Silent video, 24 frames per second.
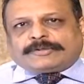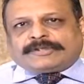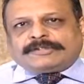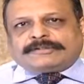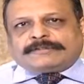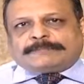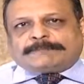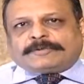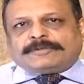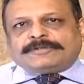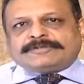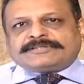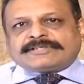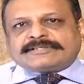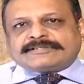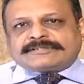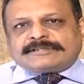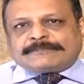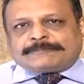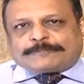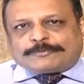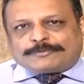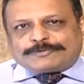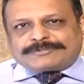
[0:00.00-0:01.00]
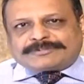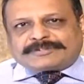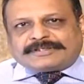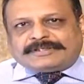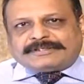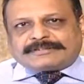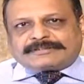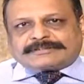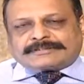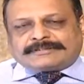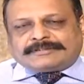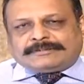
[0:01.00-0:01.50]
look at the purchasing
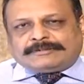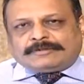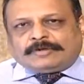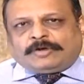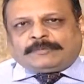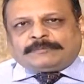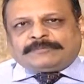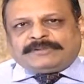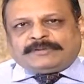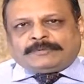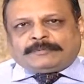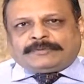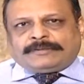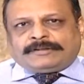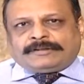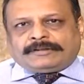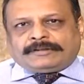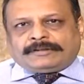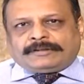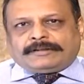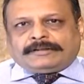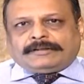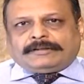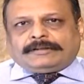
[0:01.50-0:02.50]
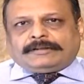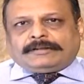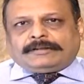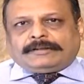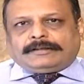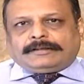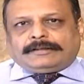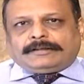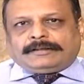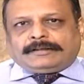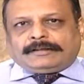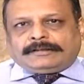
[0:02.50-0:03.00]
process. Normally, when
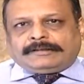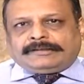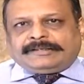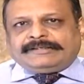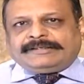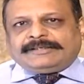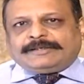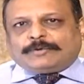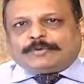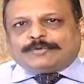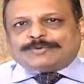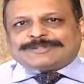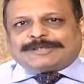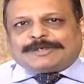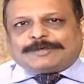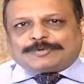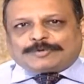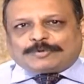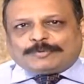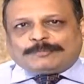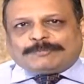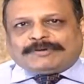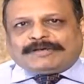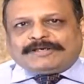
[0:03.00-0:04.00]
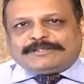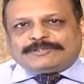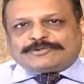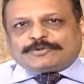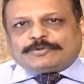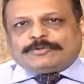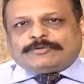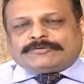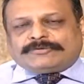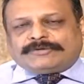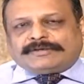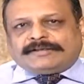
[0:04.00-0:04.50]
uh, a lady goes out to buy
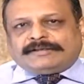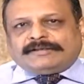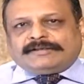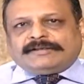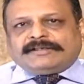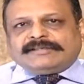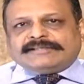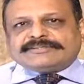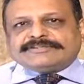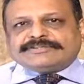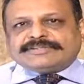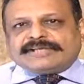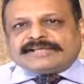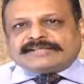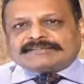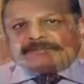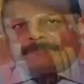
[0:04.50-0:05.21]
jewelry, she